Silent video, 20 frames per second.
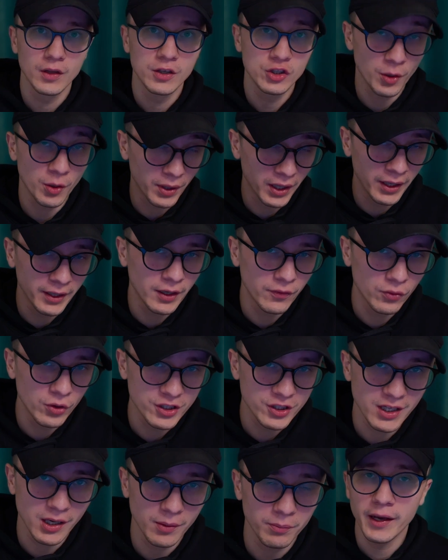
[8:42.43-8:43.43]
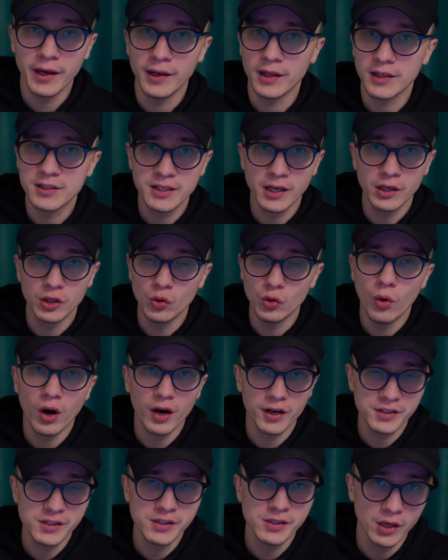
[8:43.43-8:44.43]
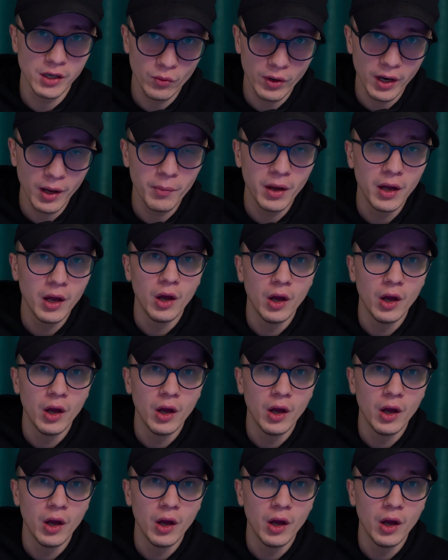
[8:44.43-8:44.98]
So I'm gonna give you an example. Let's say you are a CRM.